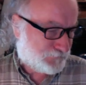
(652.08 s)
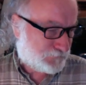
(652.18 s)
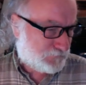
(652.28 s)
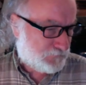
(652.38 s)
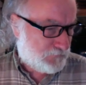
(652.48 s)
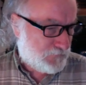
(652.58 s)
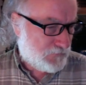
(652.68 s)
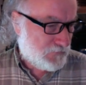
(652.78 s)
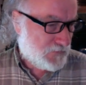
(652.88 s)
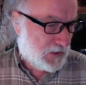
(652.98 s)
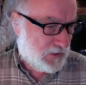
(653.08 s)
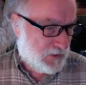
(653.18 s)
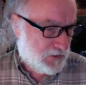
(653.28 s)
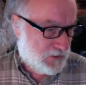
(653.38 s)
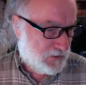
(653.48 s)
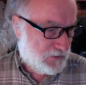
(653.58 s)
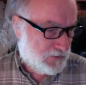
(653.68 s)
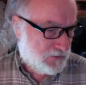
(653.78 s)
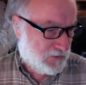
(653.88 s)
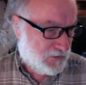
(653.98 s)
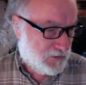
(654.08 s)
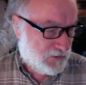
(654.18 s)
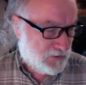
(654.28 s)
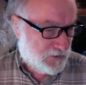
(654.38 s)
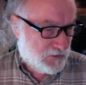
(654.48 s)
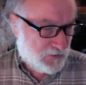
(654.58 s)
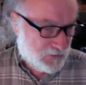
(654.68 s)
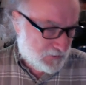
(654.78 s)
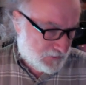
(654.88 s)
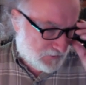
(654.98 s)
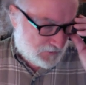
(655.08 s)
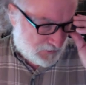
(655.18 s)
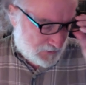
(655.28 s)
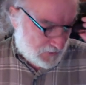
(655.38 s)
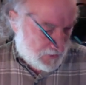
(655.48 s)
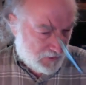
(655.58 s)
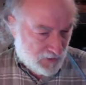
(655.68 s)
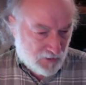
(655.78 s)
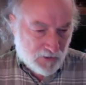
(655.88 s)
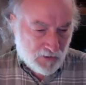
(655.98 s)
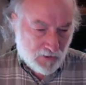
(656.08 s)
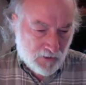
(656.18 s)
Nothing is said.